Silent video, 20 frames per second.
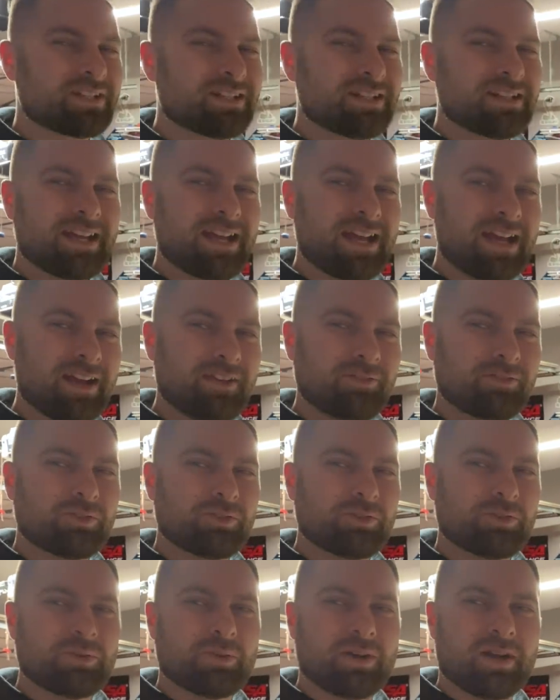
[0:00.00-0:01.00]
going to have
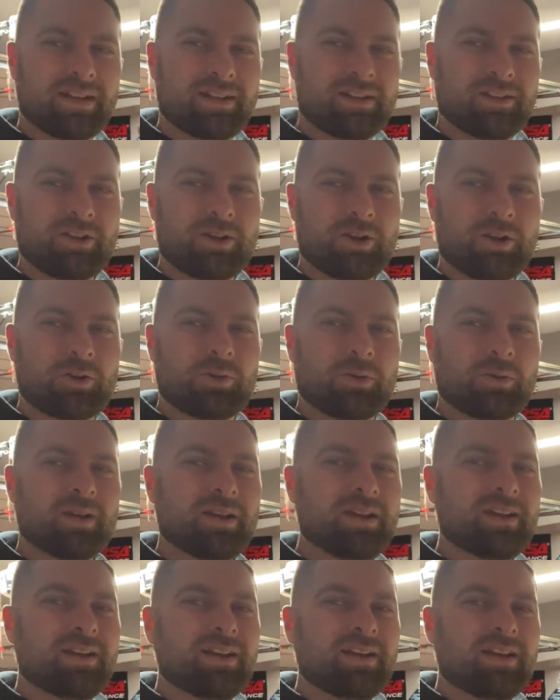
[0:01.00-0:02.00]
to. I know
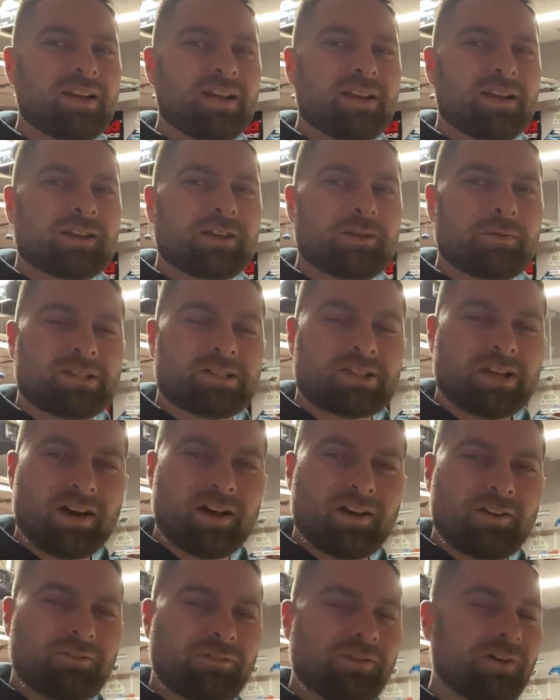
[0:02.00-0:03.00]
it's going to be
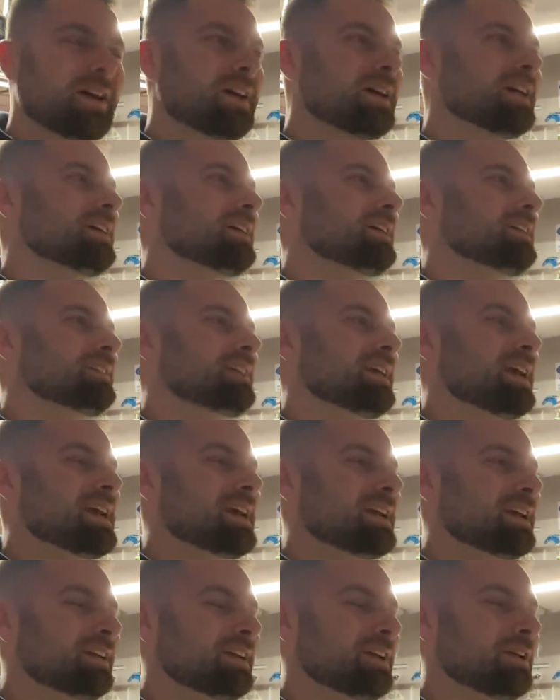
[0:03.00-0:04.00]
tough to
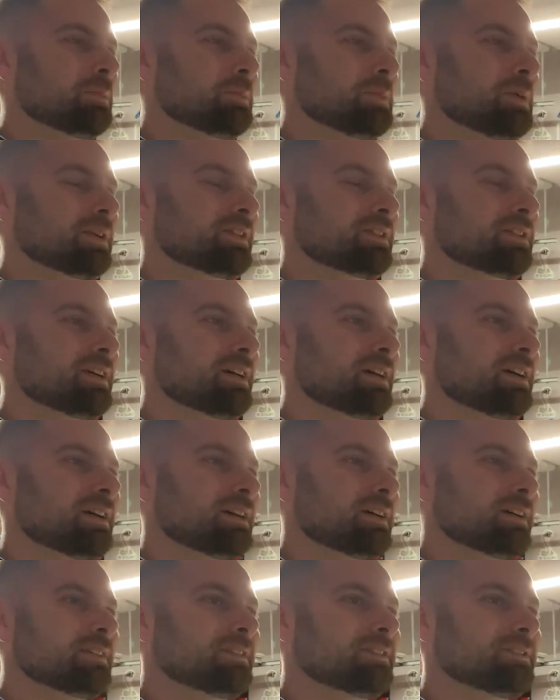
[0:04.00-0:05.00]
hang in there, but
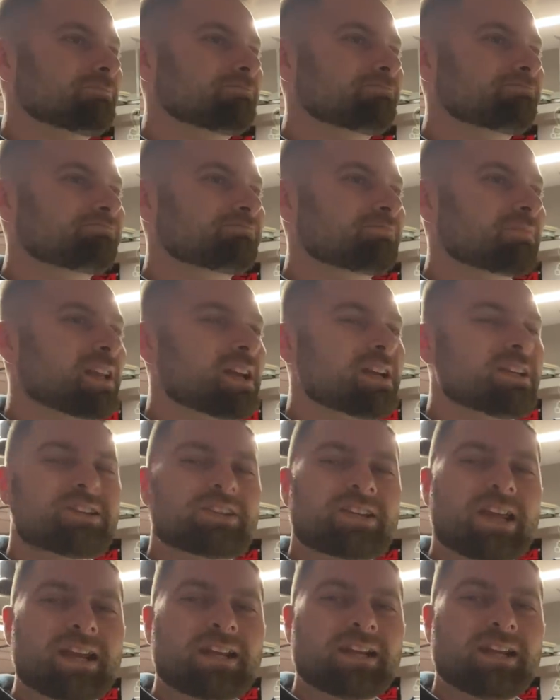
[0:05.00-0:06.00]
uh,
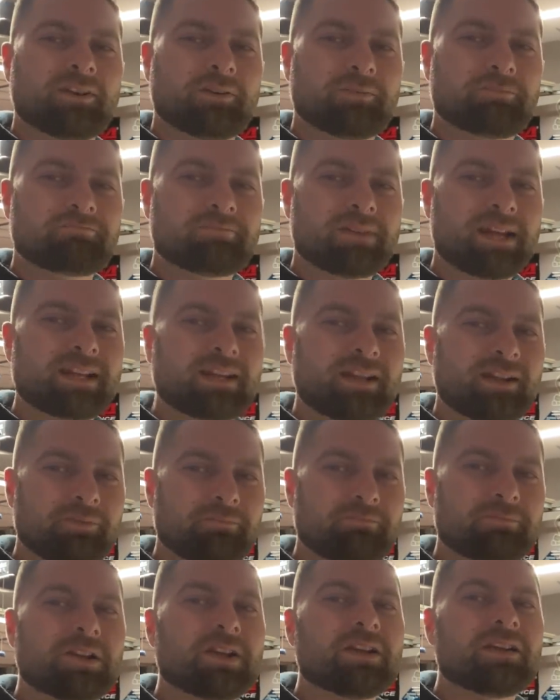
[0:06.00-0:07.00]
just hang in there. Hang in there.
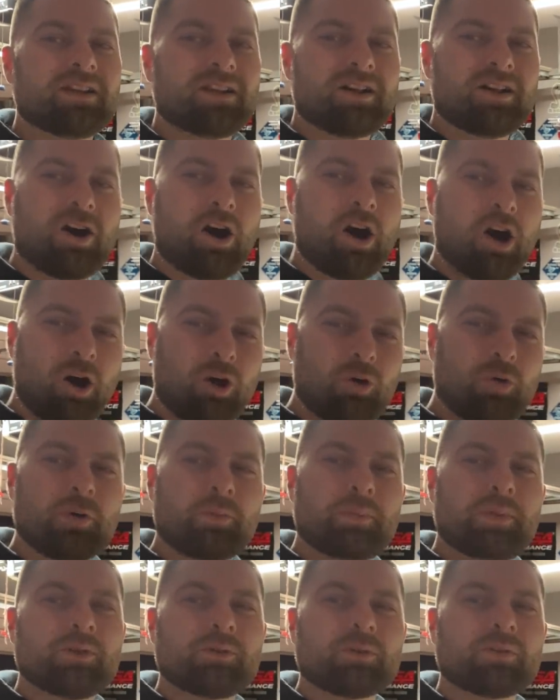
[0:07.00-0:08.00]
All will
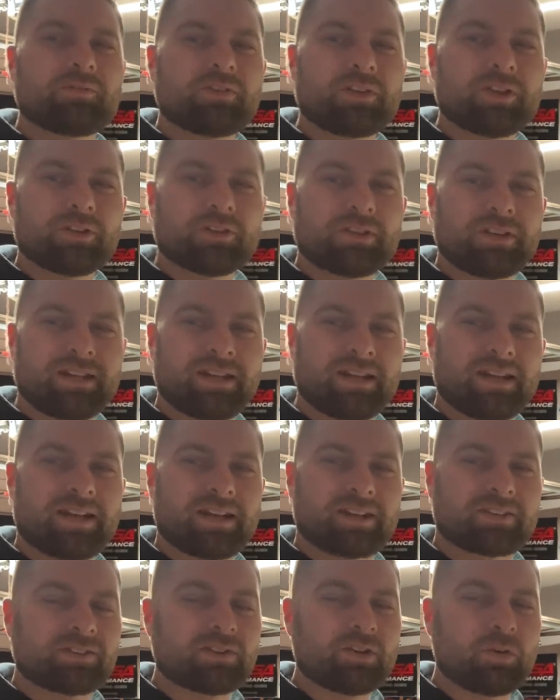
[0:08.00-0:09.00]
be revealed in the
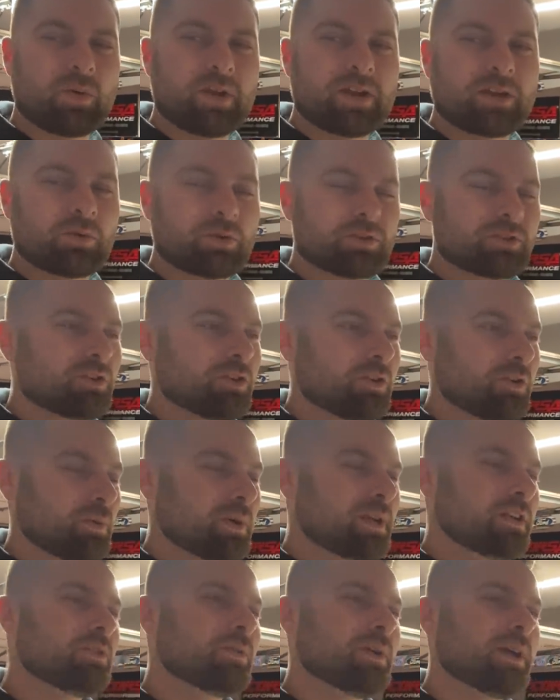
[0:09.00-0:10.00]
next week or so.
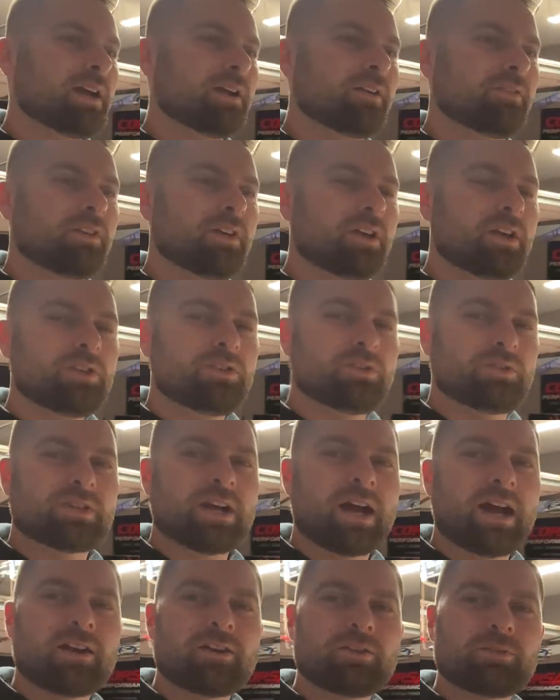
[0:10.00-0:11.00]
We do have new
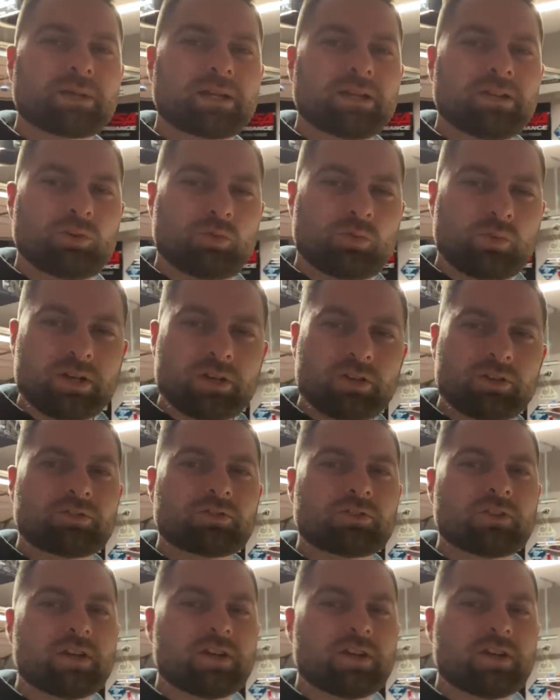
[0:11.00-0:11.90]
tires. We got new wheels.